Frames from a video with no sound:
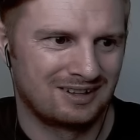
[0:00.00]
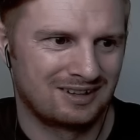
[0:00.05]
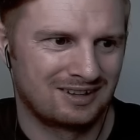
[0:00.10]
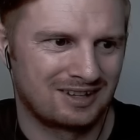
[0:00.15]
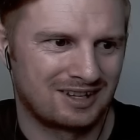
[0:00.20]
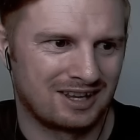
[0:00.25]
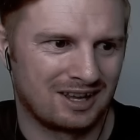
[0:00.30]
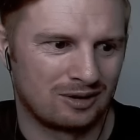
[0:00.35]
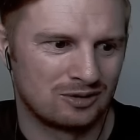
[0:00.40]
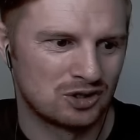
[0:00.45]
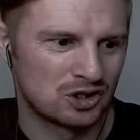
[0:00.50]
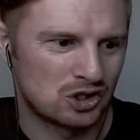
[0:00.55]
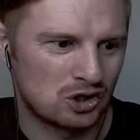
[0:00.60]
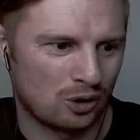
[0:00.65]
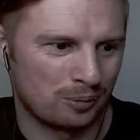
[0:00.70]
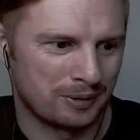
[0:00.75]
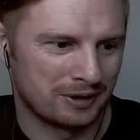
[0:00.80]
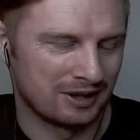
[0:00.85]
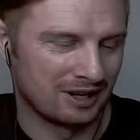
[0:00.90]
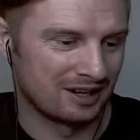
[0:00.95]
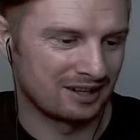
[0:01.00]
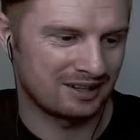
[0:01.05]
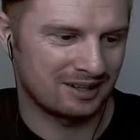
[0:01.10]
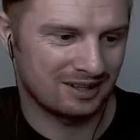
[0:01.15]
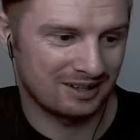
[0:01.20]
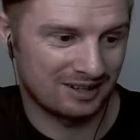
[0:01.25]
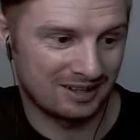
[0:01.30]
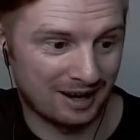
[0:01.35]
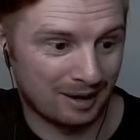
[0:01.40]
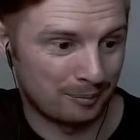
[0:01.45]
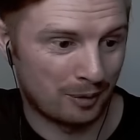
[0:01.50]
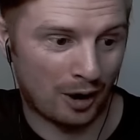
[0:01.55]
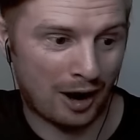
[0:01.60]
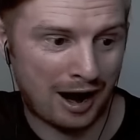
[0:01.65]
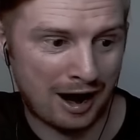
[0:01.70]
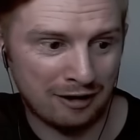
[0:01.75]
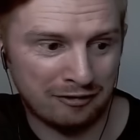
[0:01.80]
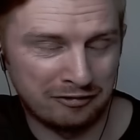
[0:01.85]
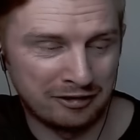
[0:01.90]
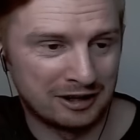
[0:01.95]
Okay, I'll just stop it there. Yeah, about
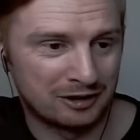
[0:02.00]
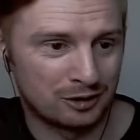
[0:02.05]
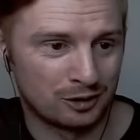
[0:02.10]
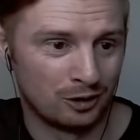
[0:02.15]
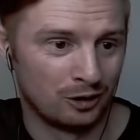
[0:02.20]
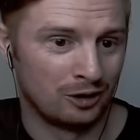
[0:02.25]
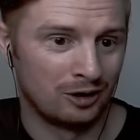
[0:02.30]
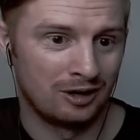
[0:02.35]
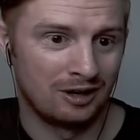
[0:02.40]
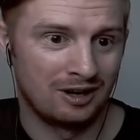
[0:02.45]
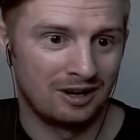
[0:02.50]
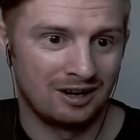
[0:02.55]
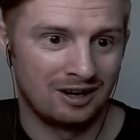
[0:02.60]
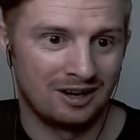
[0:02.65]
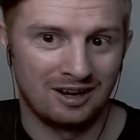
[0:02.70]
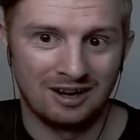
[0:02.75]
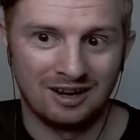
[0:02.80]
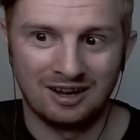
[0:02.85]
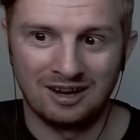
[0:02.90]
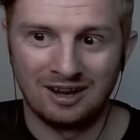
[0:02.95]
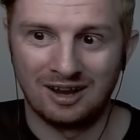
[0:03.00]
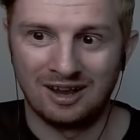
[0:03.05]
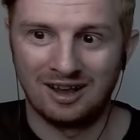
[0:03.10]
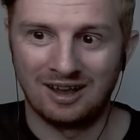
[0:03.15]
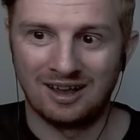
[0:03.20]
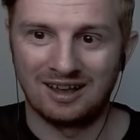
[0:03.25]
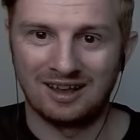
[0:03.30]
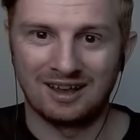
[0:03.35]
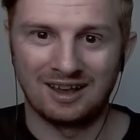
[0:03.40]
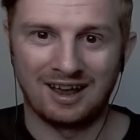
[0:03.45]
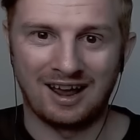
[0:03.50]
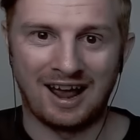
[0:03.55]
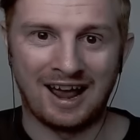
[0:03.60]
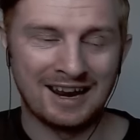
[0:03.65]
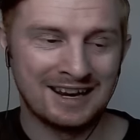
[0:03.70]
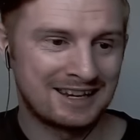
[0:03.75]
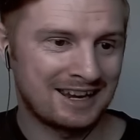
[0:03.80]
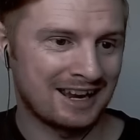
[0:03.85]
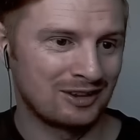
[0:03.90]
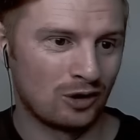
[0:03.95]
halfway through. I
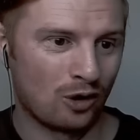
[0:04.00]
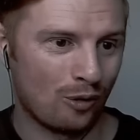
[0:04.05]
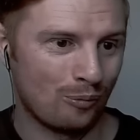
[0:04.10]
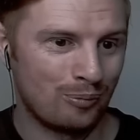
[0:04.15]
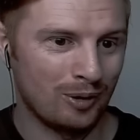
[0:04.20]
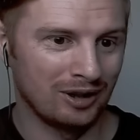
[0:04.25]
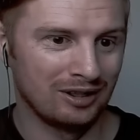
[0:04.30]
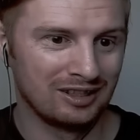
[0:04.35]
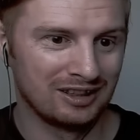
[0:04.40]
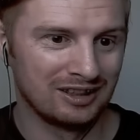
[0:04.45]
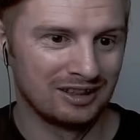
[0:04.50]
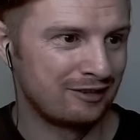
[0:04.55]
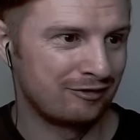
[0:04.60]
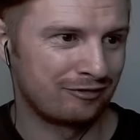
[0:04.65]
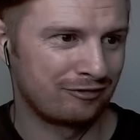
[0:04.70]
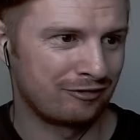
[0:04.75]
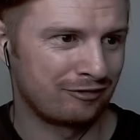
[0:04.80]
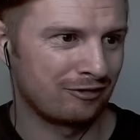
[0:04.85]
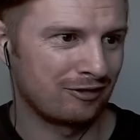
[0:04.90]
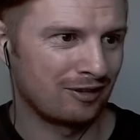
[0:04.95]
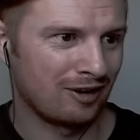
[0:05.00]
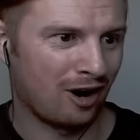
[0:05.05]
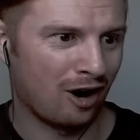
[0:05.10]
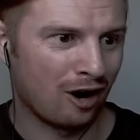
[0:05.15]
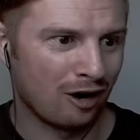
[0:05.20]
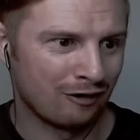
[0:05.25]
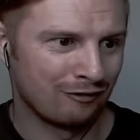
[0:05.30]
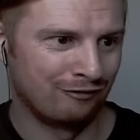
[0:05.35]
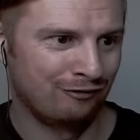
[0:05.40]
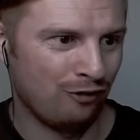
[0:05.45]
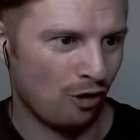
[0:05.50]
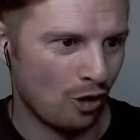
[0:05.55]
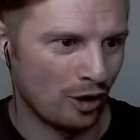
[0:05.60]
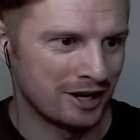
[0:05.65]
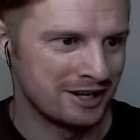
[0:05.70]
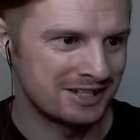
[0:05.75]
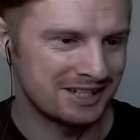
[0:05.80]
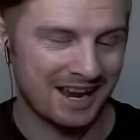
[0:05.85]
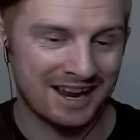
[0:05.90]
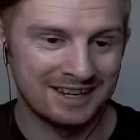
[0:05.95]
cannot believe her
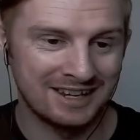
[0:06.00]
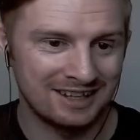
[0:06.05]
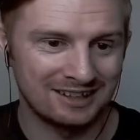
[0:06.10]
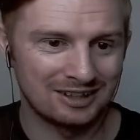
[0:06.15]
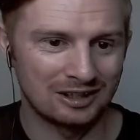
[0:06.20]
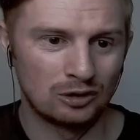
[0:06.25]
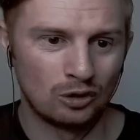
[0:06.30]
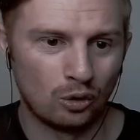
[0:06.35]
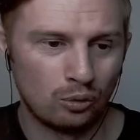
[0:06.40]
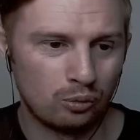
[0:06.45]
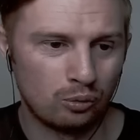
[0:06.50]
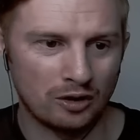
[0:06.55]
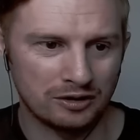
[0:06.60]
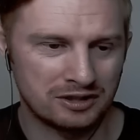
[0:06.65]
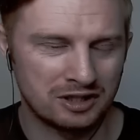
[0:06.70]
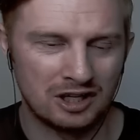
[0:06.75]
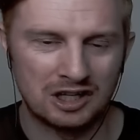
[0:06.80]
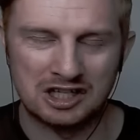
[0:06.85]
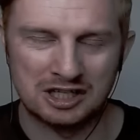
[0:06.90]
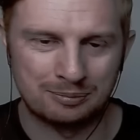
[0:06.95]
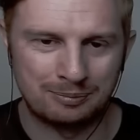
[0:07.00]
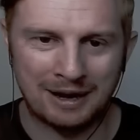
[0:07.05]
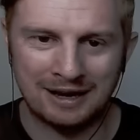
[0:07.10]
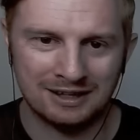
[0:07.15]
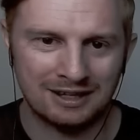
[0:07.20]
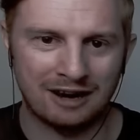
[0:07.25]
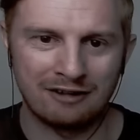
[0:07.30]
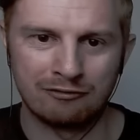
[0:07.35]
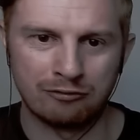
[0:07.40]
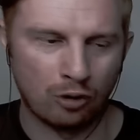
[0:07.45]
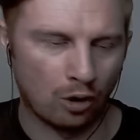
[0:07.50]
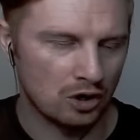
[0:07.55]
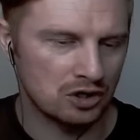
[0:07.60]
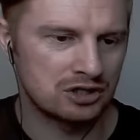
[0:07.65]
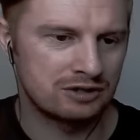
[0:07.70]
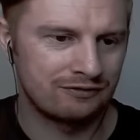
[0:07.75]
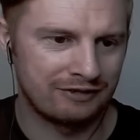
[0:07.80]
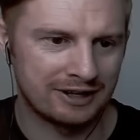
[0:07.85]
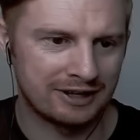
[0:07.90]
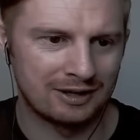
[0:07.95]
voice. I didn't know what to expect. I
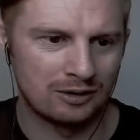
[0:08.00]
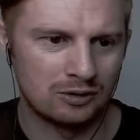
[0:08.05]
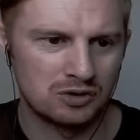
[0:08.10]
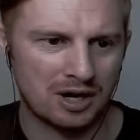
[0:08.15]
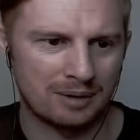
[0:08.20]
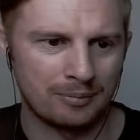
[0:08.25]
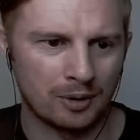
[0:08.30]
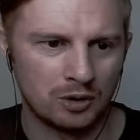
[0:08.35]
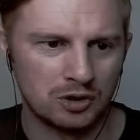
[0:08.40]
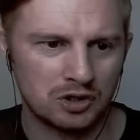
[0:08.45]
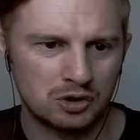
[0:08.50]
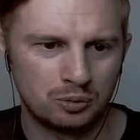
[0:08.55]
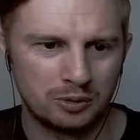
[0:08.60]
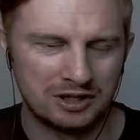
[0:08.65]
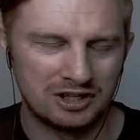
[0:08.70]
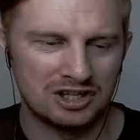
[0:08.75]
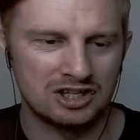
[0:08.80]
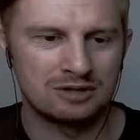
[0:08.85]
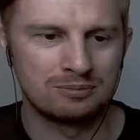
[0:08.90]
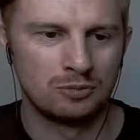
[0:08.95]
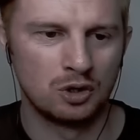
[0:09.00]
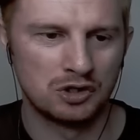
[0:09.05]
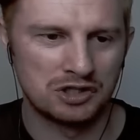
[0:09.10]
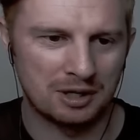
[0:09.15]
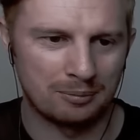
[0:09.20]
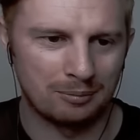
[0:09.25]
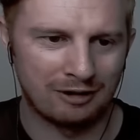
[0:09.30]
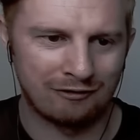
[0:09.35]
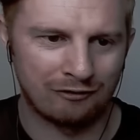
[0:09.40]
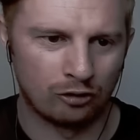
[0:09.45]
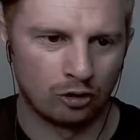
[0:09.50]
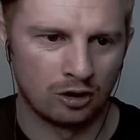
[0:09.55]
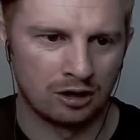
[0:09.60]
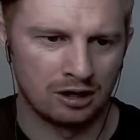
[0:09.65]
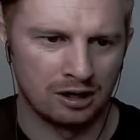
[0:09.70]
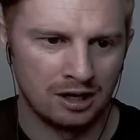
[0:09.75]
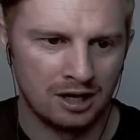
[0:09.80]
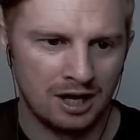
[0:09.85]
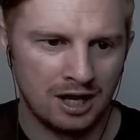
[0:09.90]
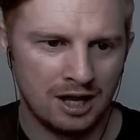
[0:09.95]
watched videos about Swedish music before,
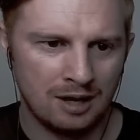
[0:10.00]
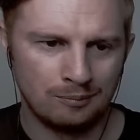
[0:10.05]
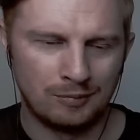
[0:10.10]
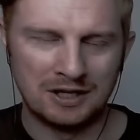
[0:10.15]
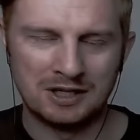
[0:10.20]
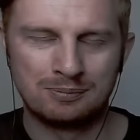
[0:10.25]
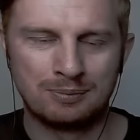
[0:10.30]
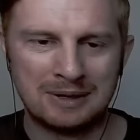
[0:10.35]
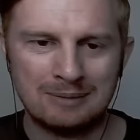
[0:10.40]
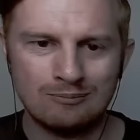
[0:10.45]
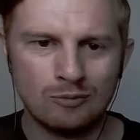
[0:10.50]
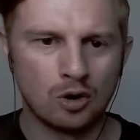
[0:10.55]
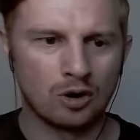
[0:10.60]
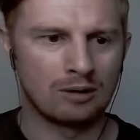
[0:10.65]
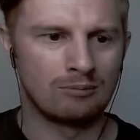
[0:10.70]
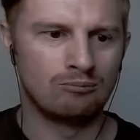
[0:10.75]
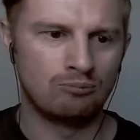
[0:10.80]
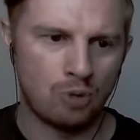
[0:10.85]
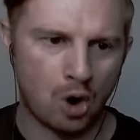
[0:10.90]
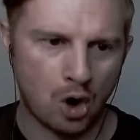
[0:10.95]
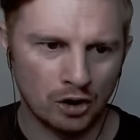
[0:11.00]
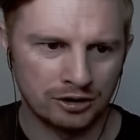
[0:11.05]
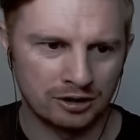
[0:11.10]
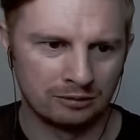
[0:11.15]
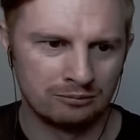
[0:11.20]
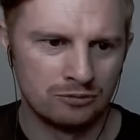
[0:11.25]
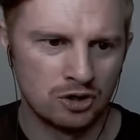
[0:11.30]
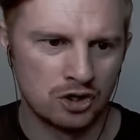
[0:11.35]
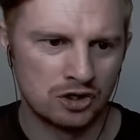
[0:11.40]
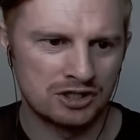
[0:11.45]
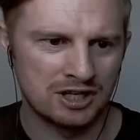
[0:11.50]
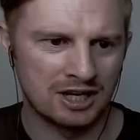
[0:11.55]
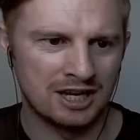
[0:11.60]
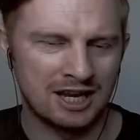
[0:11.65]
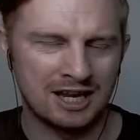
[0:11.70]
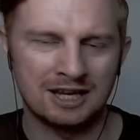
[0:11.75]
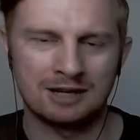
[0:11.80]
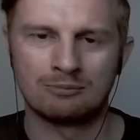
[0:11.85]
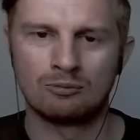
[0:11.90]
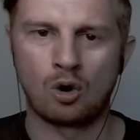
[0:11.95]
but it's been more modern
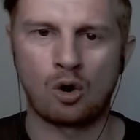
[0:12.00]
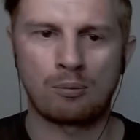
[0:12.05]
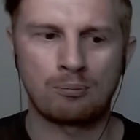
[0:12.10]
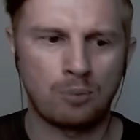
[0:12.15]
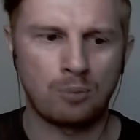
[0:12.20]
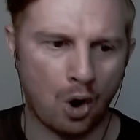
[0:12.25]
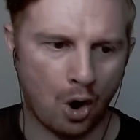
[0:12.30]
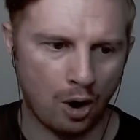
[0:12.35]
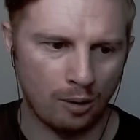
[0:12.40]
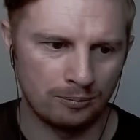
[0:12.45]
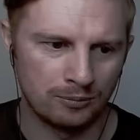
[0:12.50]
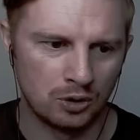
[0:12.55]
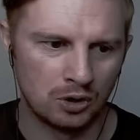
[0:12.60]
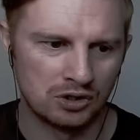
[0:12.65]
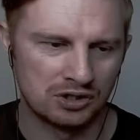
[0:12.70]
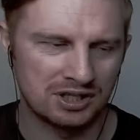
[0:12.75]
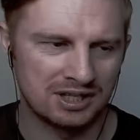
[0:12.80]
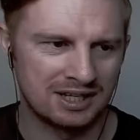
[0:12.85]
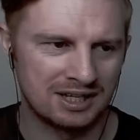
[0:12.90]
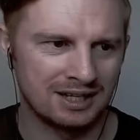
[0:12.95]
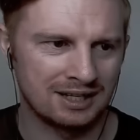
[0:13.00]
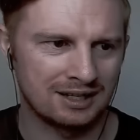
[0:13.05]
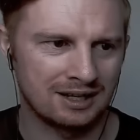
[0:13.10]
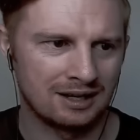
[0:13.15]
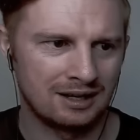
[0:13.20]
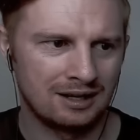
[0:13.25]
music, more pop music.